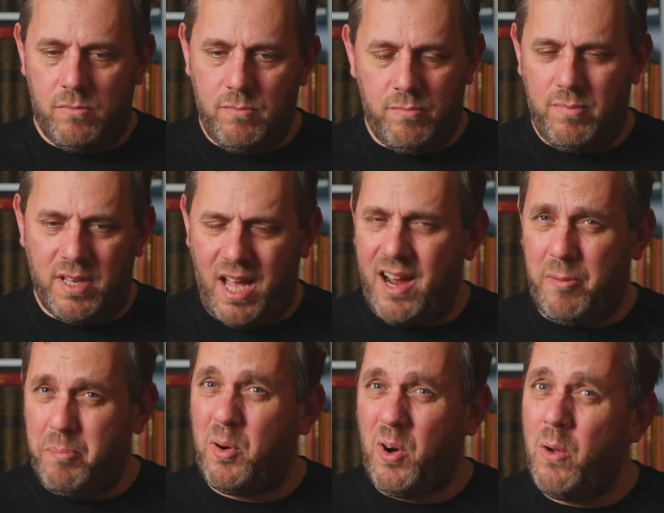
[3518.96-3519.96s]
kind of
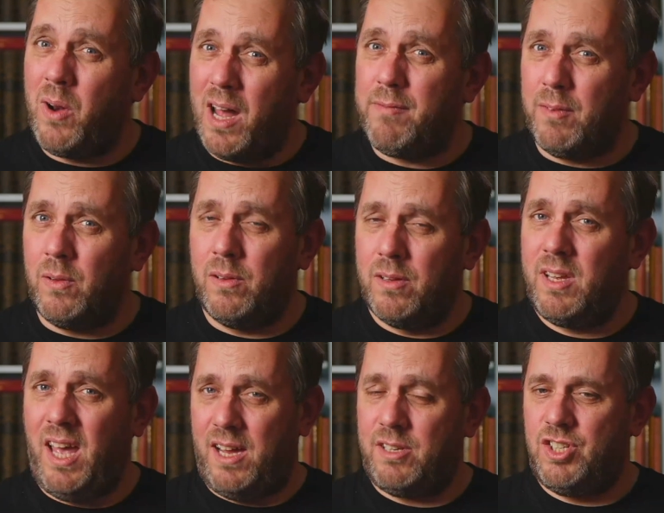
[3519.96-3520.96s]
pro level
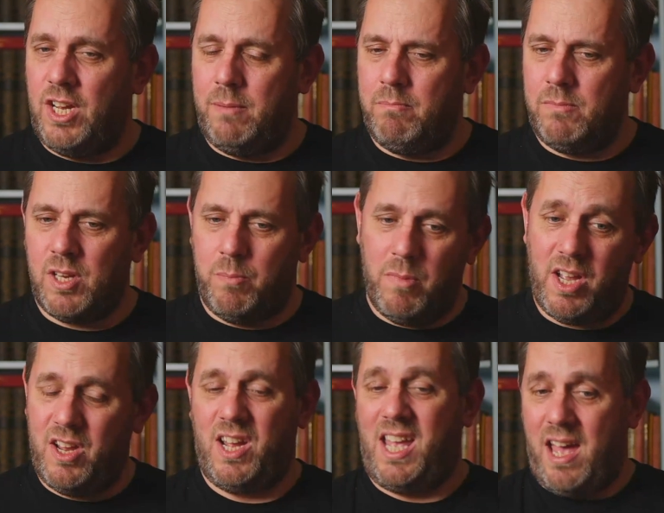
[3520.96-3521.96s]
catch gyms, and we're going to
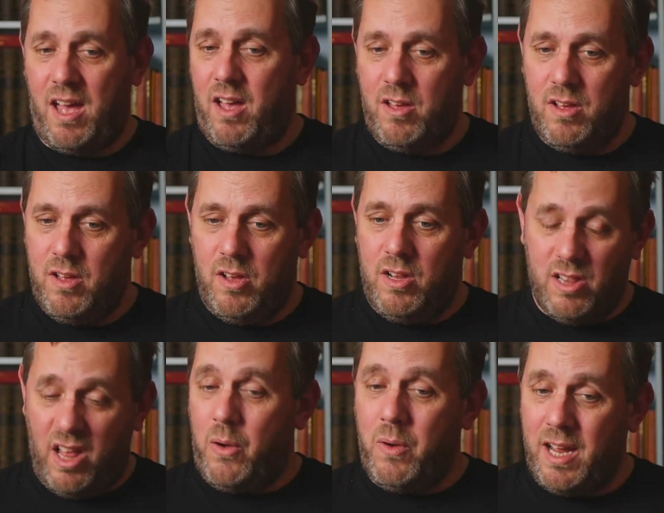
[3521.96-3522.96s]
get
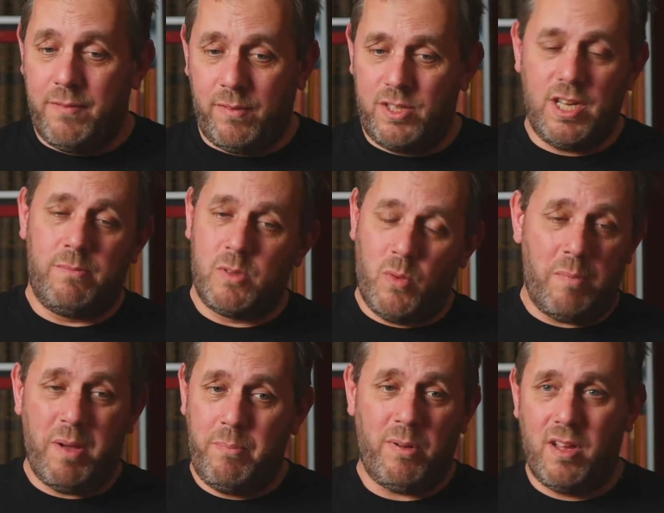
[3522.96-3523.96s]
lower level gyms where
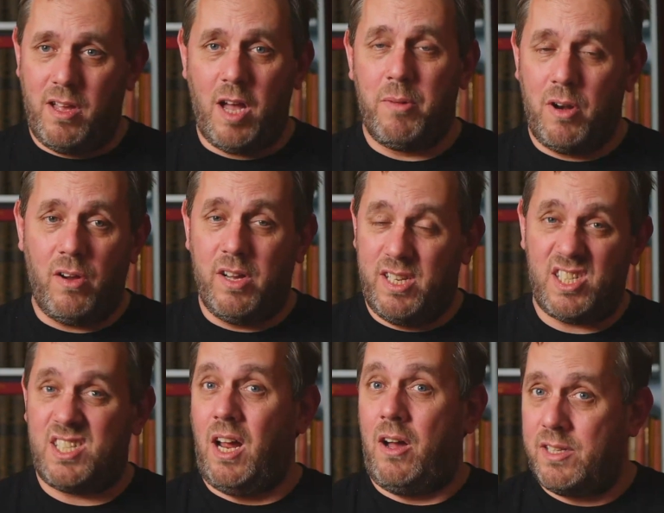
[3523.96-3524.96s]
people can come along and
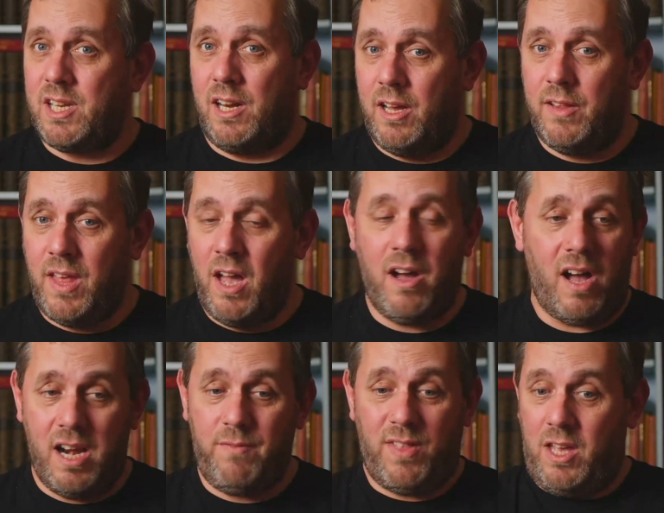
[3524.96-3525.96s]
start to learn the art. And if
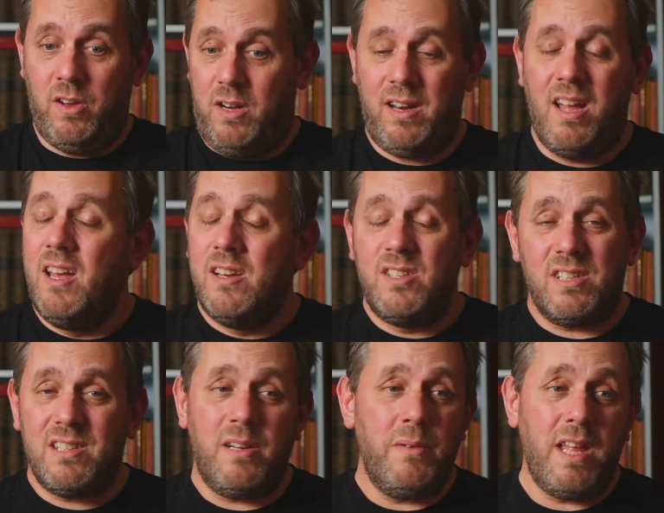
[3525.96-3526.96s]
they're good at it, just like
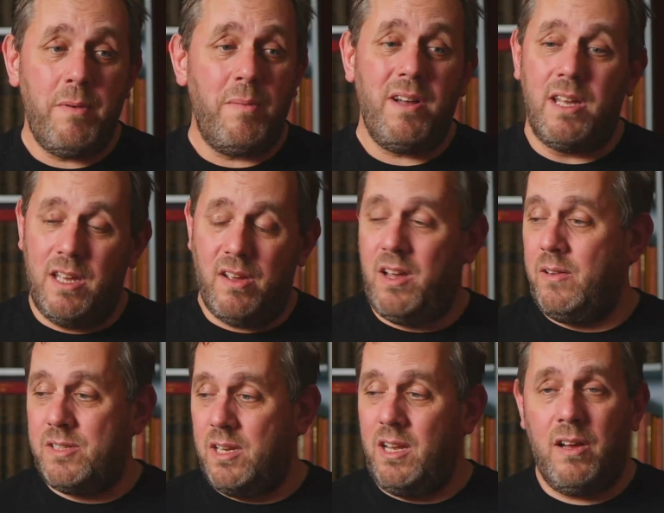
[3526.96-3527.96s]
with MMA, you go to
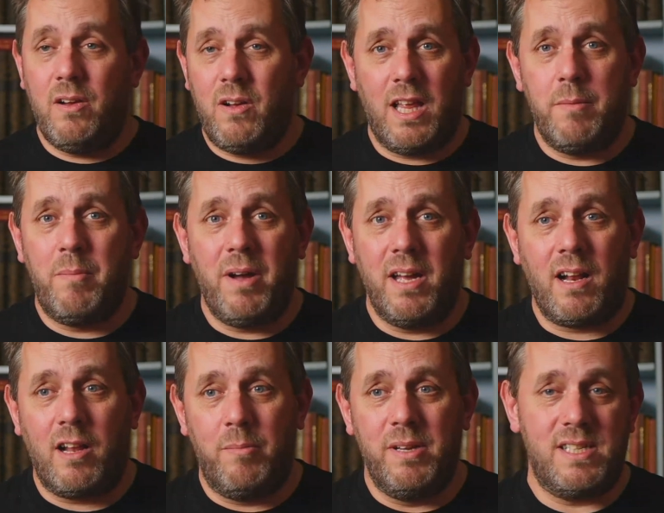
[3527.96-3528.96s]
your local MMA club
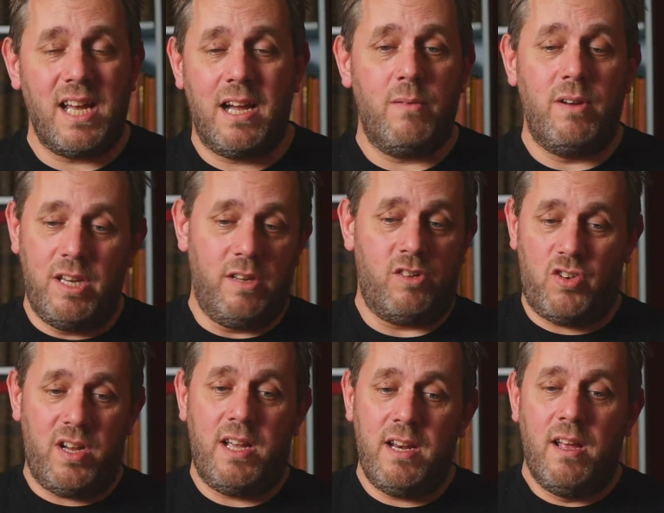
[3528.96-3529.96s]
in town and you
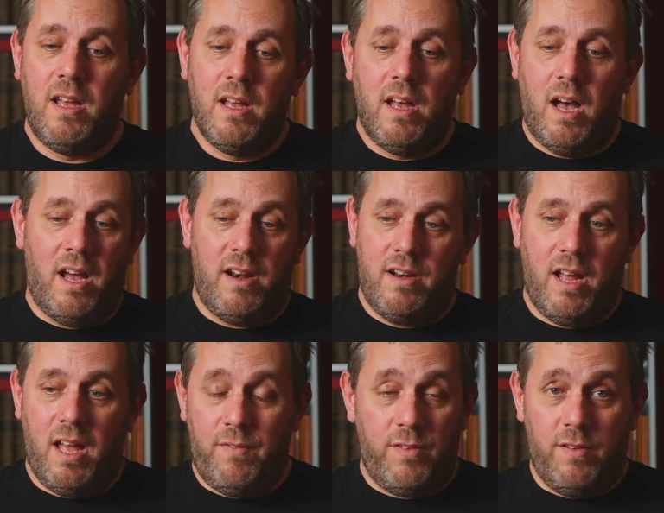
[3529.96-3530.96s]
train, and
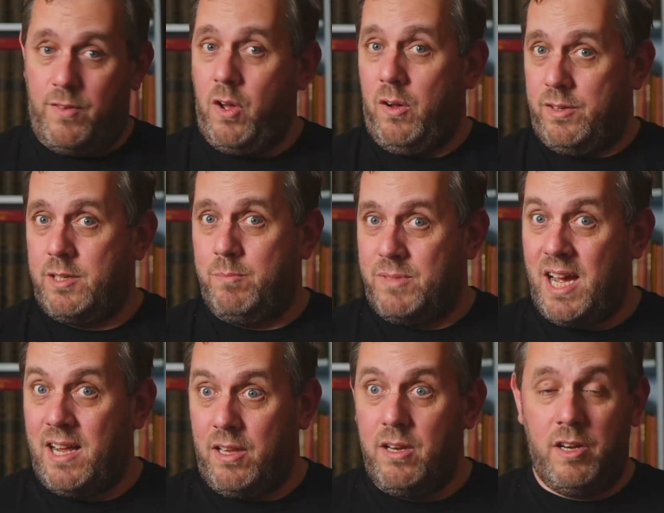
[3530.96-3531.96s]
if you've got some
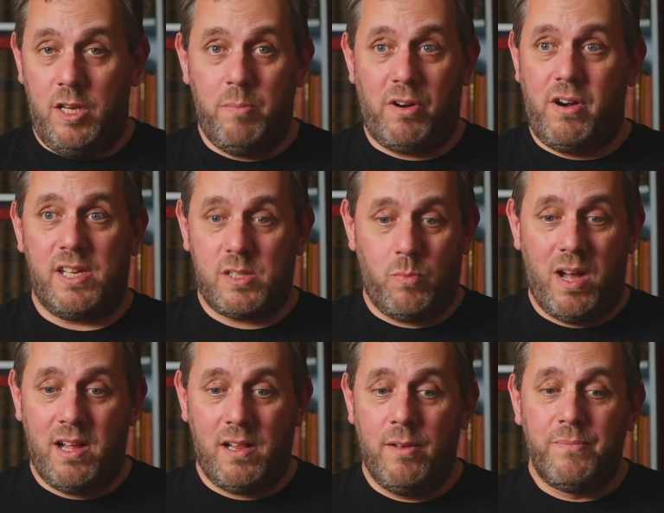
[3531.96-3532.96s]
talent and you progress well,
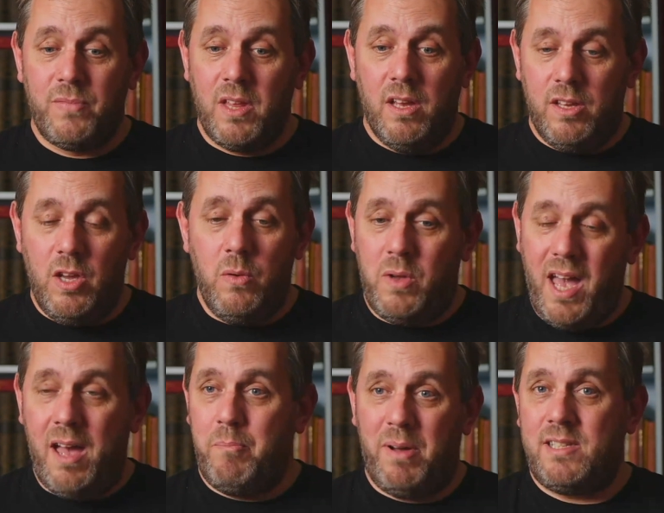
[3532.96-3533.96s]
you get
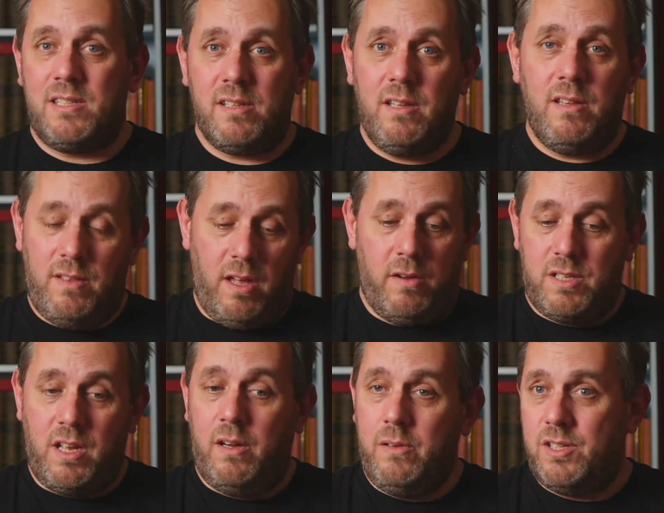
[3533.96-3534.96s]
better than those
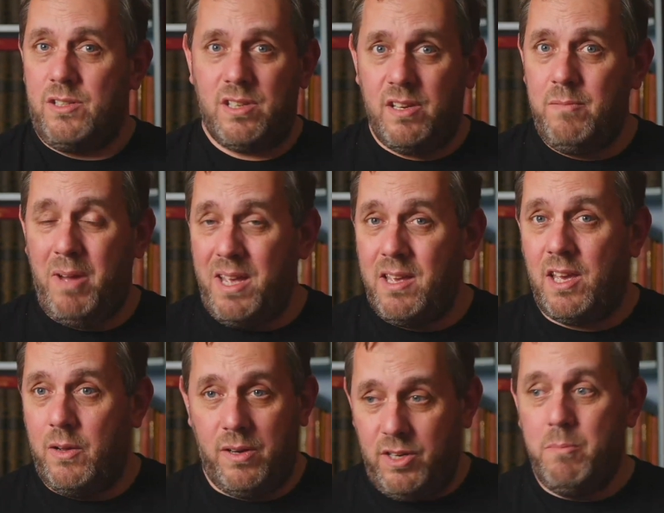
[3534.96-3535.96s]
coaches can make you,
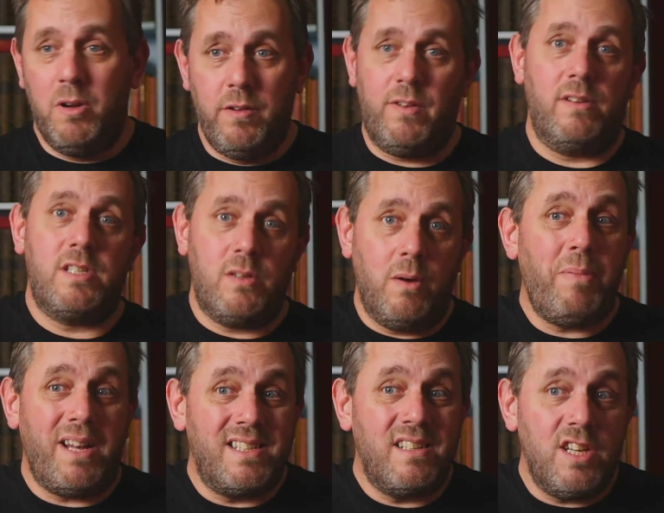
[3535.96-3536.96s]
and you move on to a
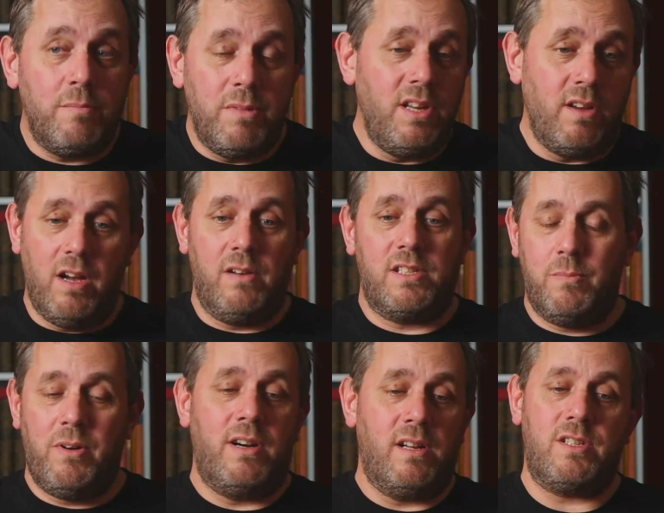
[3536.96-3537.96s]
better gym and you go somewhere
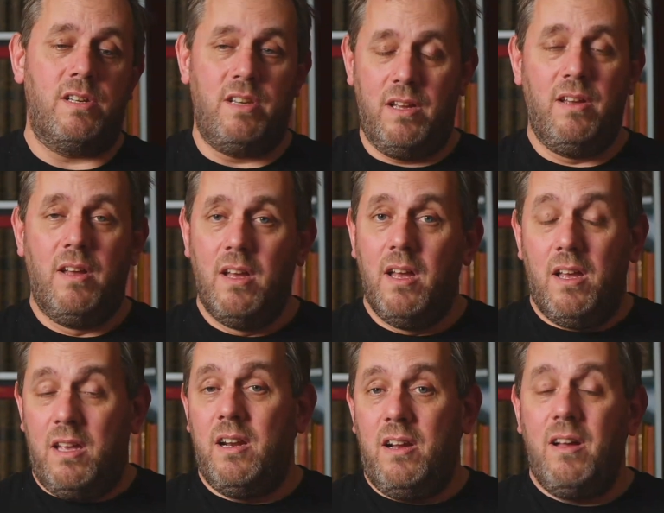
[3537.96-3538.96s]
else, and you
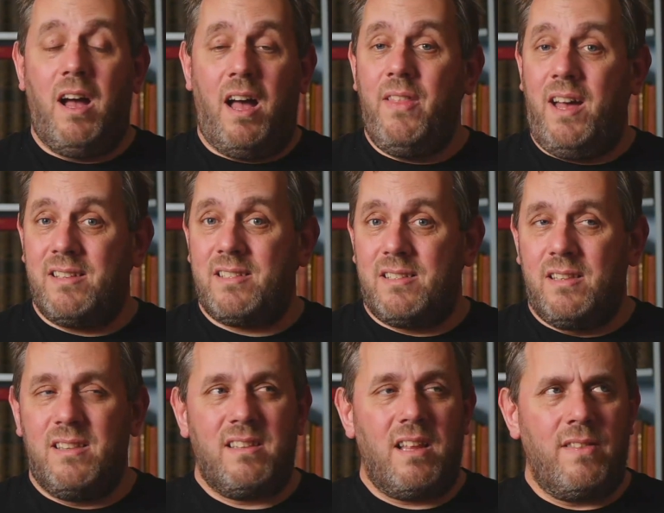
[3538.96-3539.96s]
know, and that's
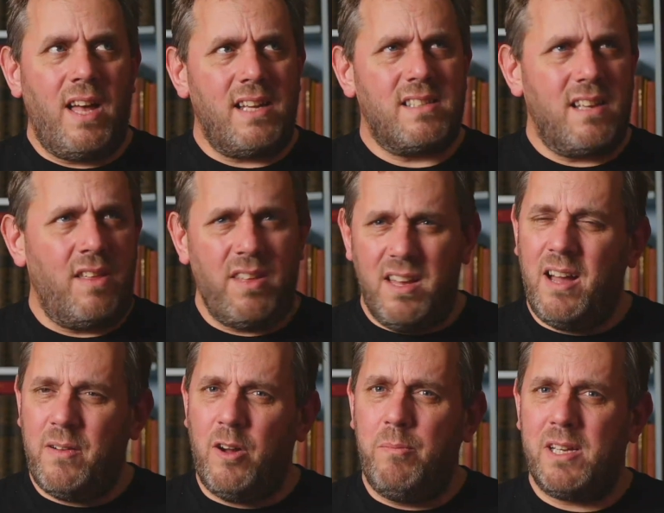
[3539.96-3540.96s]
I think how
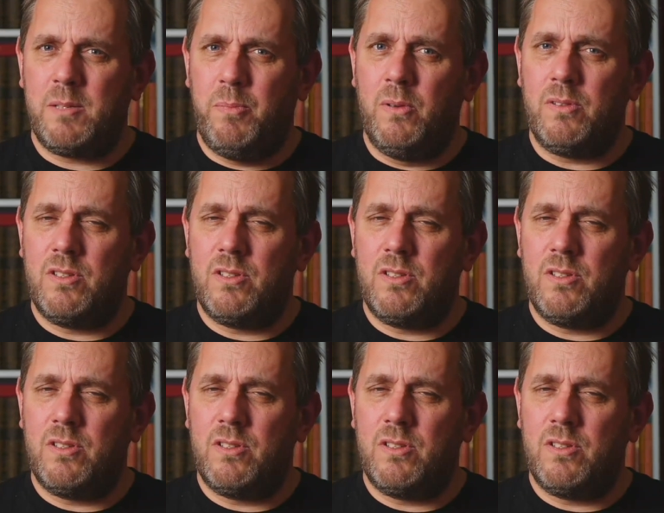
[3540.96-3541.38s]
combat sports should